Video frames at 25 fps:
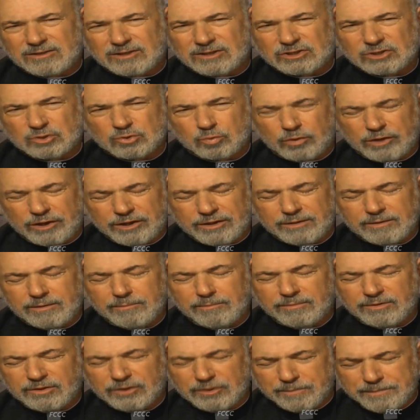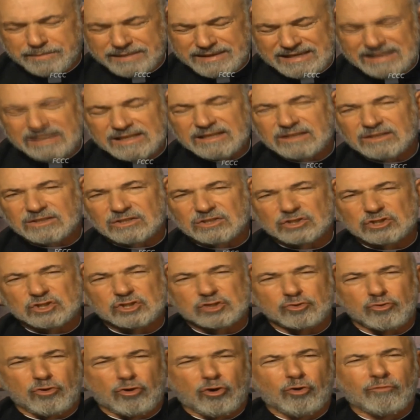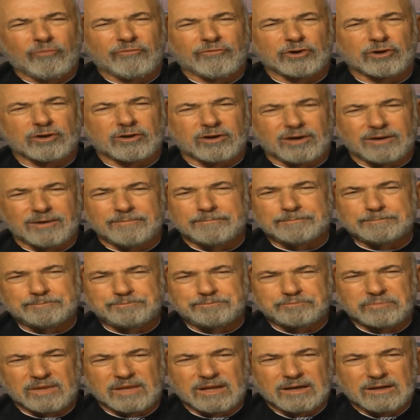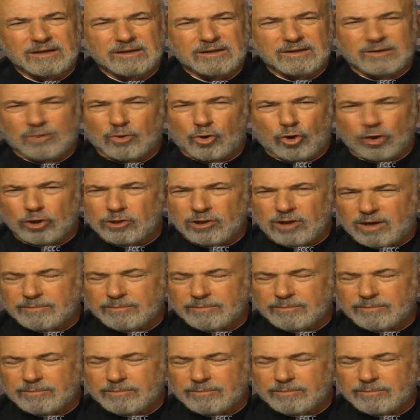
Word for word: us with the means to overcome all